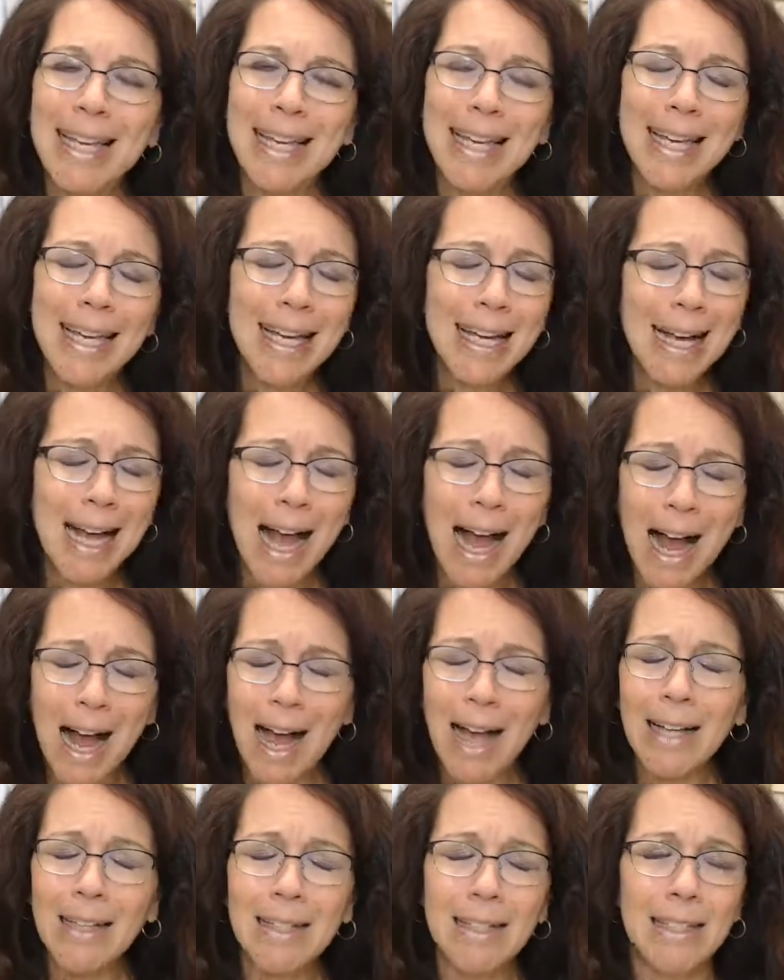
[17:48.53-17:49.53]
key
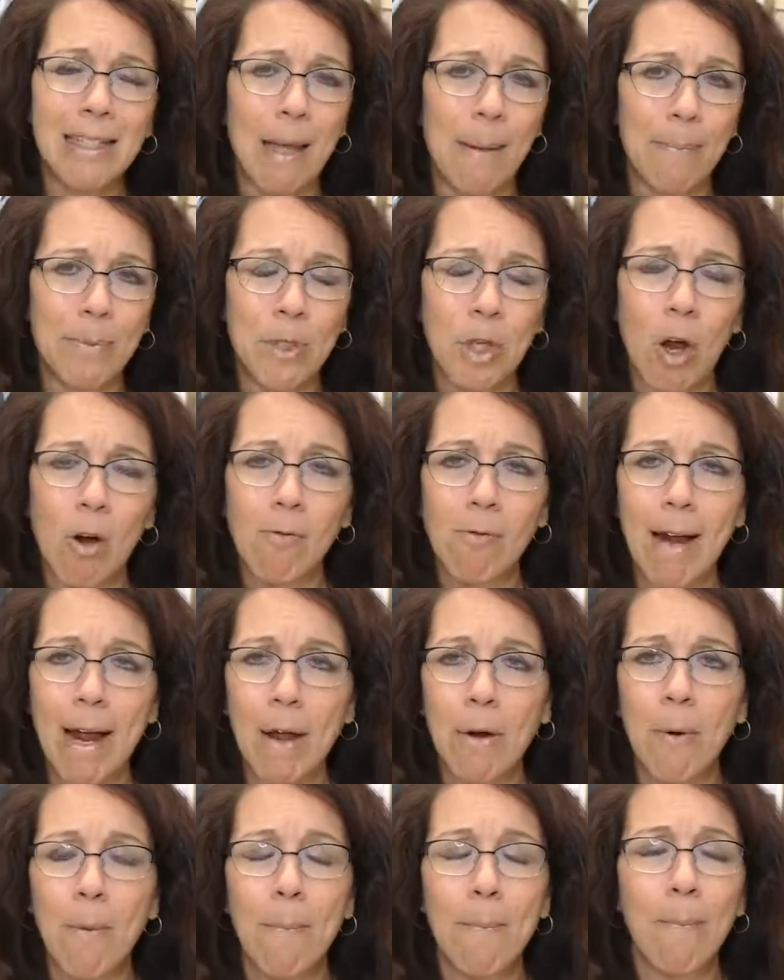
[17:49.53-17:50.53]
concepts
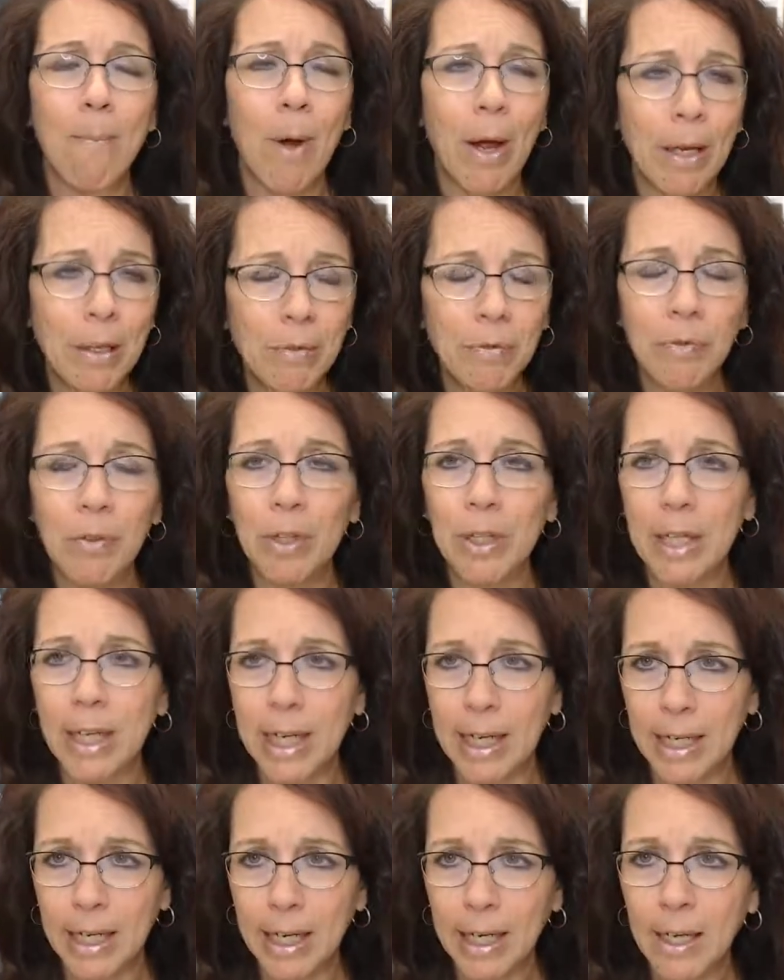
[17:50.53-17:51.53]
around mindful
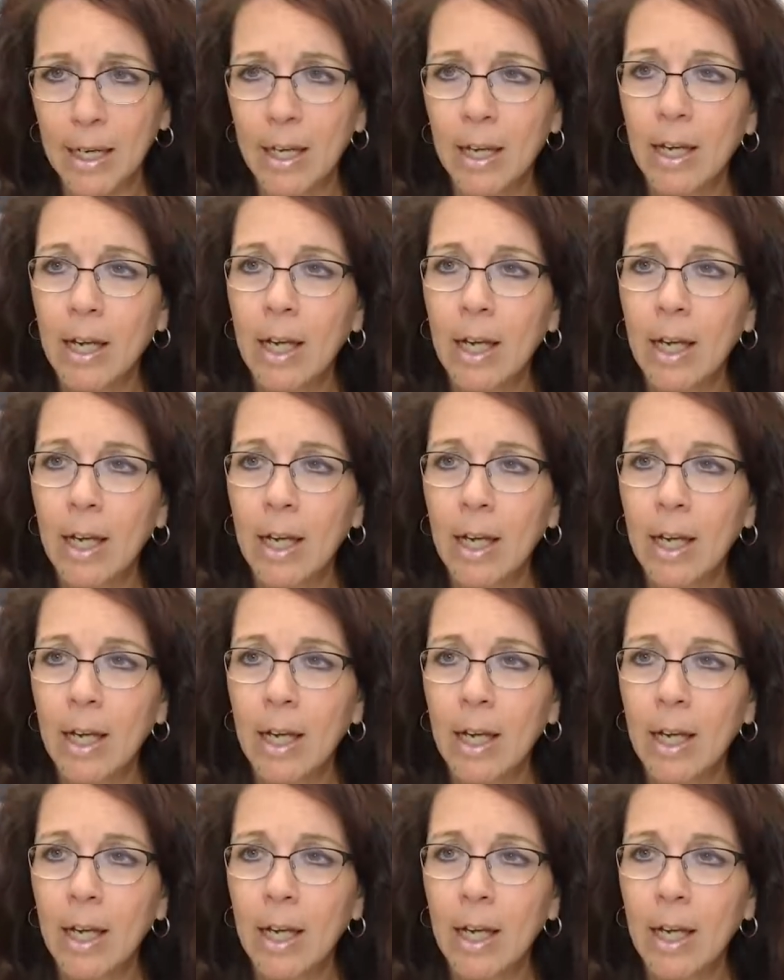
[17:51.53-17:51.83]
eating.